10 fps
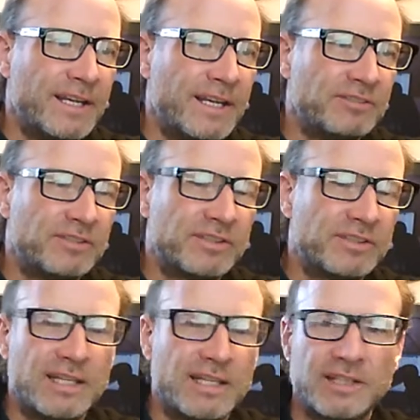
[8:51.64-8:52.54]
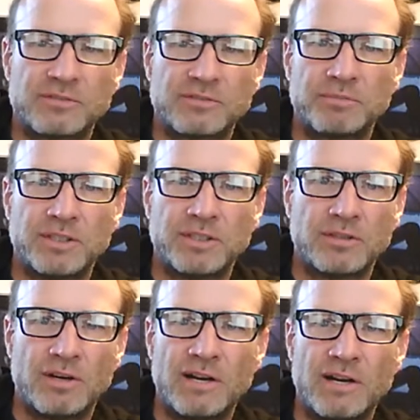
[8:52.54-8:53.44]
and just taking that swim skin
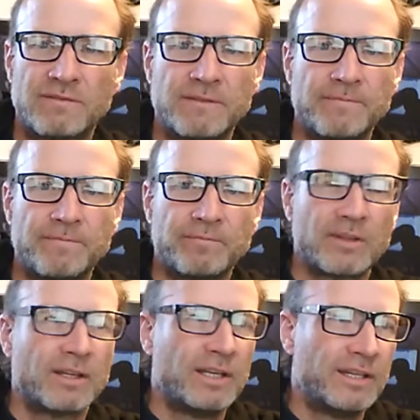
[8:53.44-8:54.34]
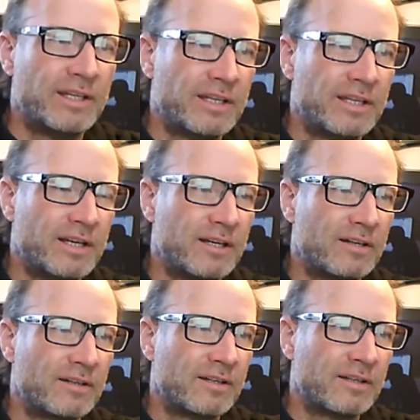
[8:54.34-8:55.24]
off. And then
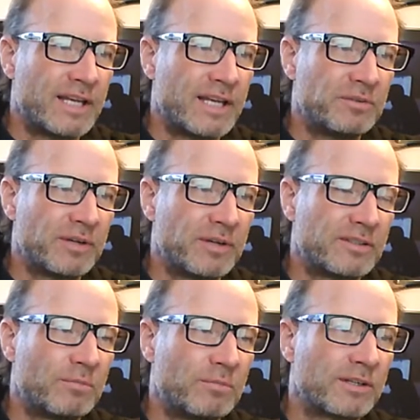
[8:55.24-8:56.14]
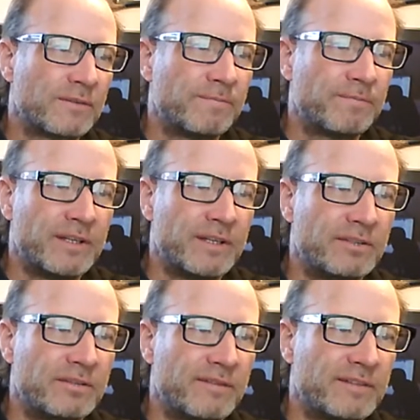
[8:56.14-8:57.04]
as you exit the water, and then
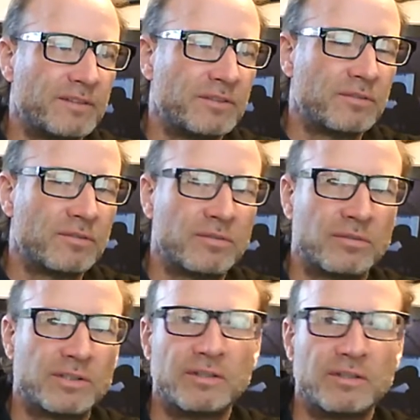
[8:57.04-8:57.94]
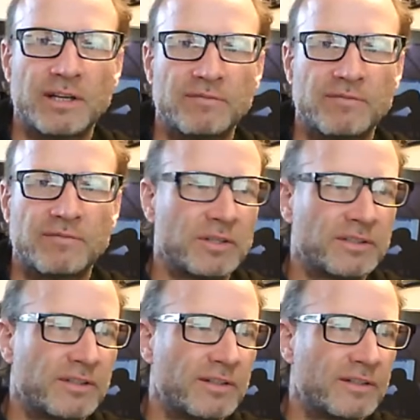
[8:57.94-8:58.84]
you've got your gear on for the
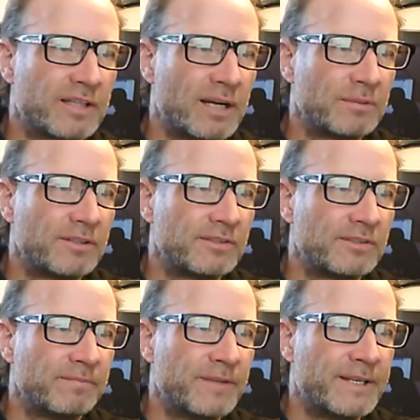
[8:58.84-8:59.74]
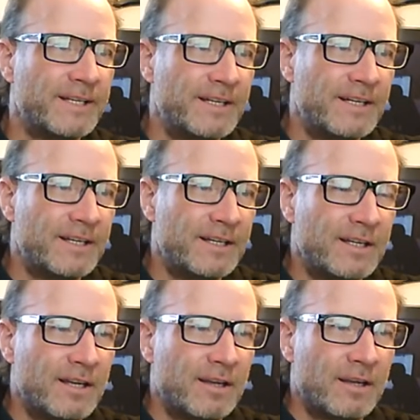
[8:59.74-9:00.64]
rest of the competition.
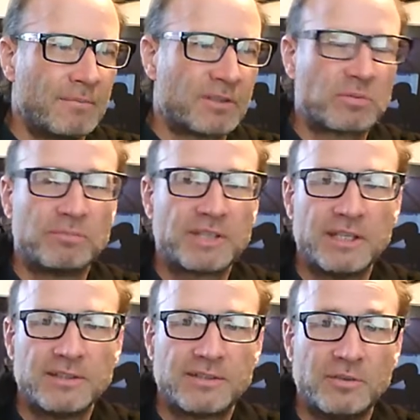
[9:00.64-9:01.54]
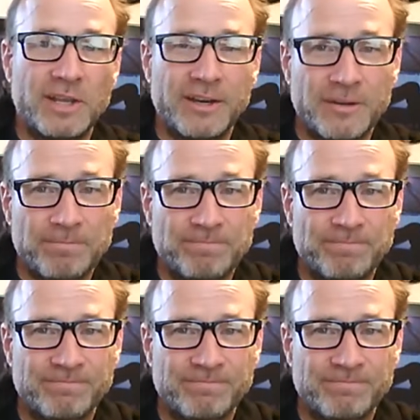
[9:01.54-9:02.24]
But swim skins, do they help?